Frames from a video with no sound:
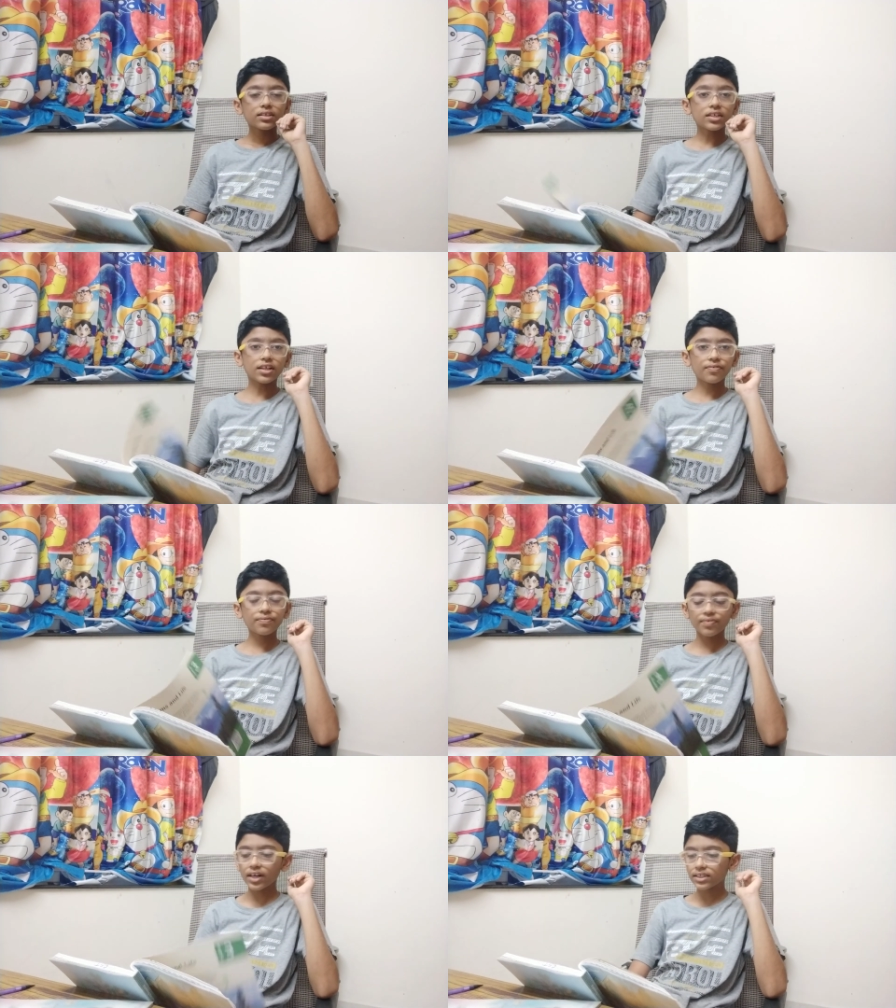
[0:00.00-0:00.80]

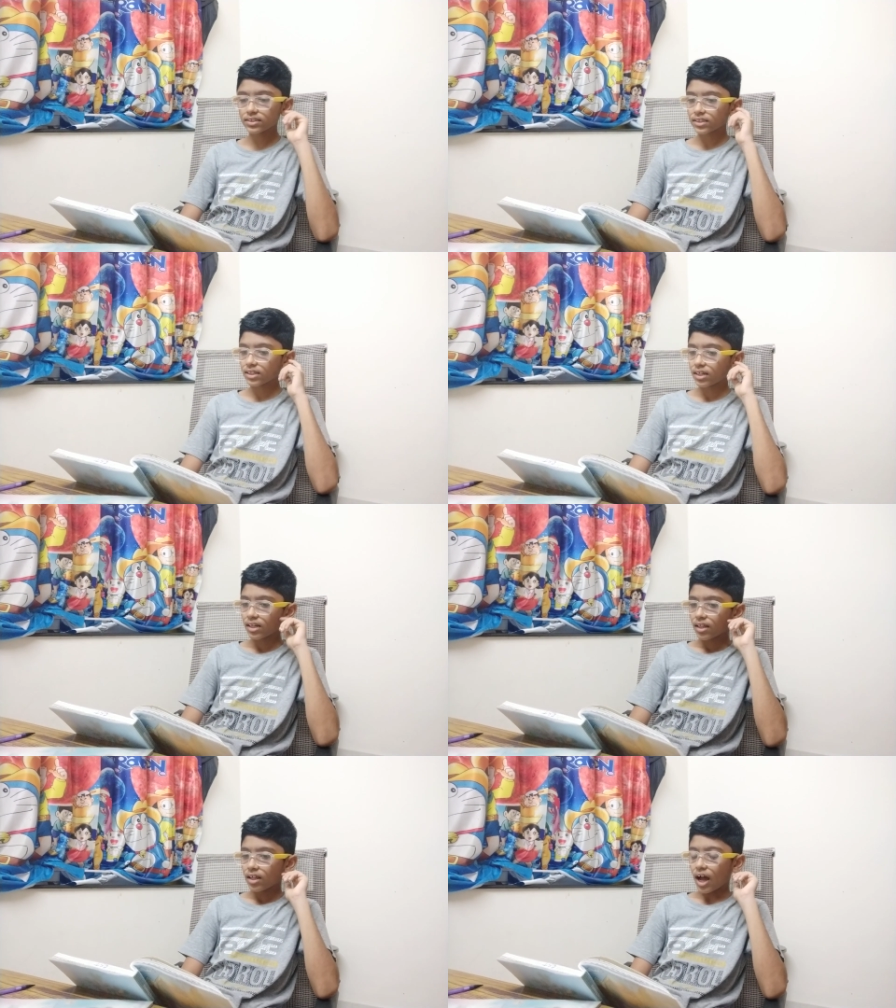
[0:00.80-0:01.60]
different
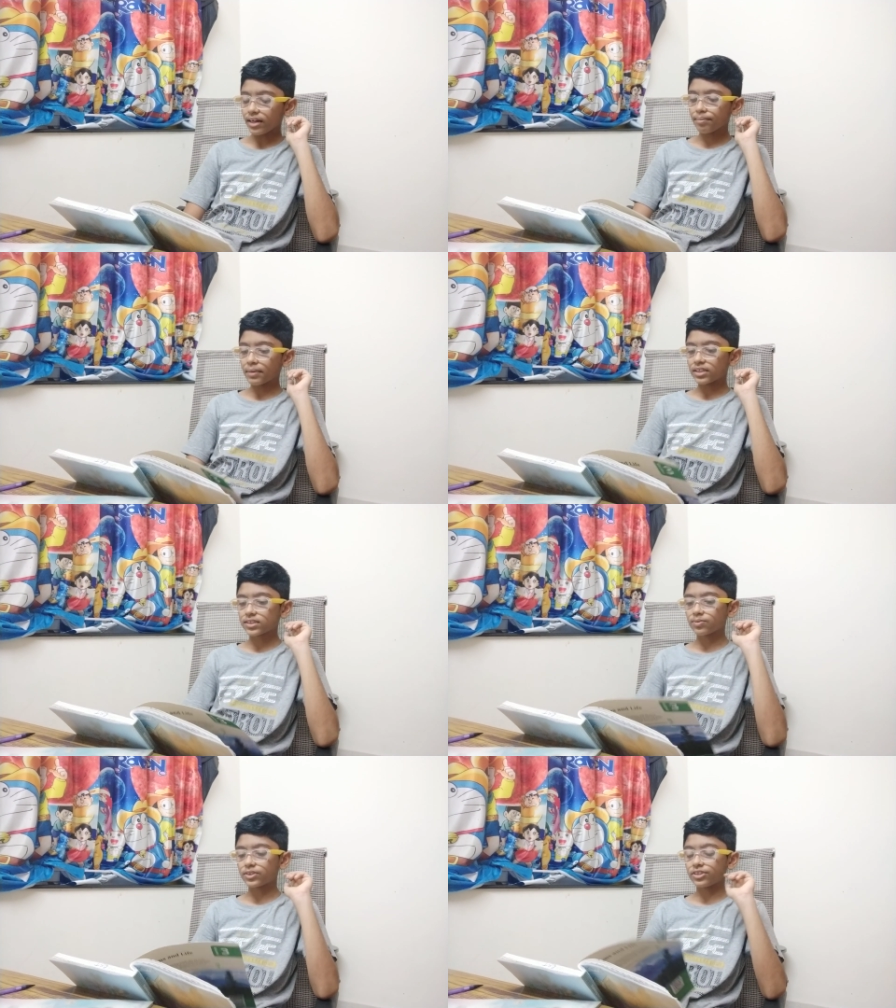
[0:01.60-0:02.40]
animals
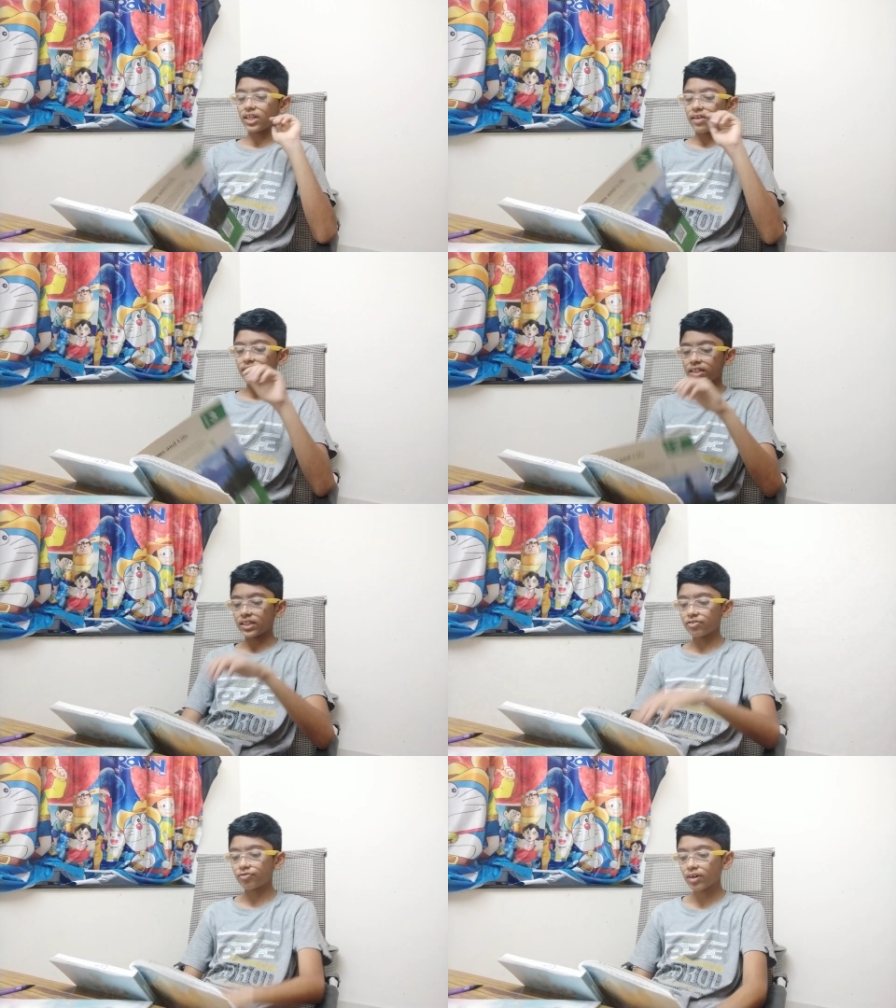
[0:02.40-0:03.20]
which live in
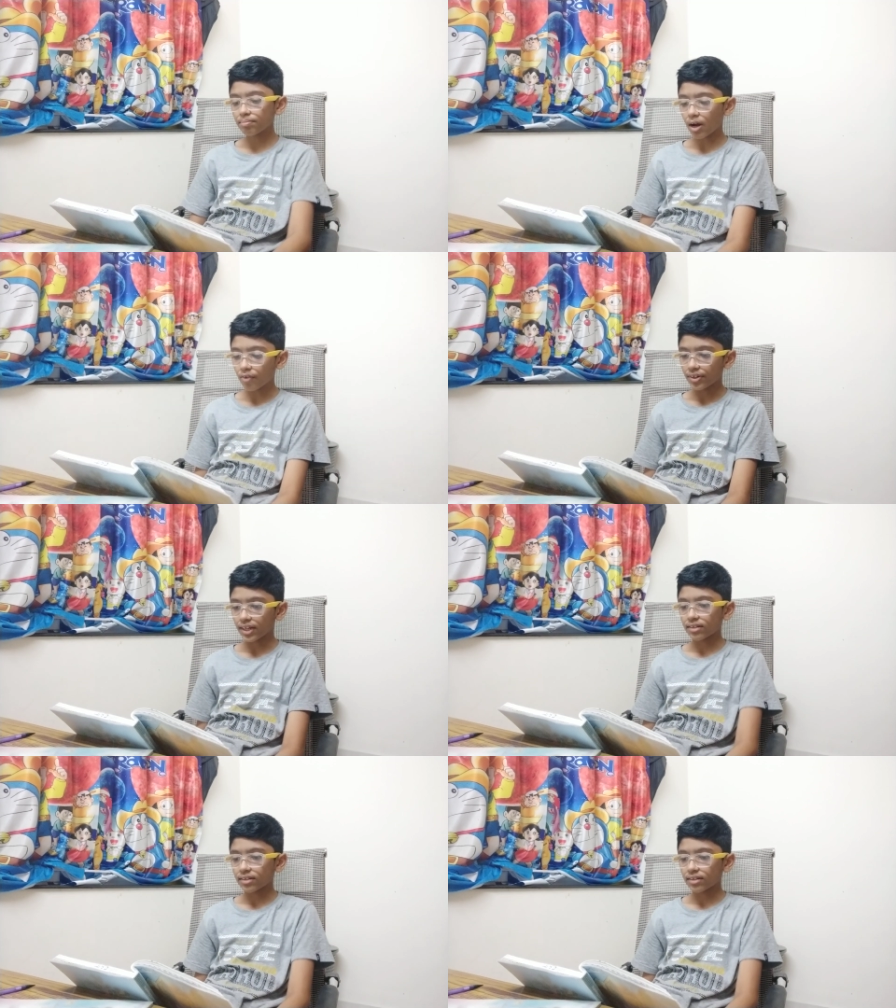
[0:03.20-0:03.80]
different mountains.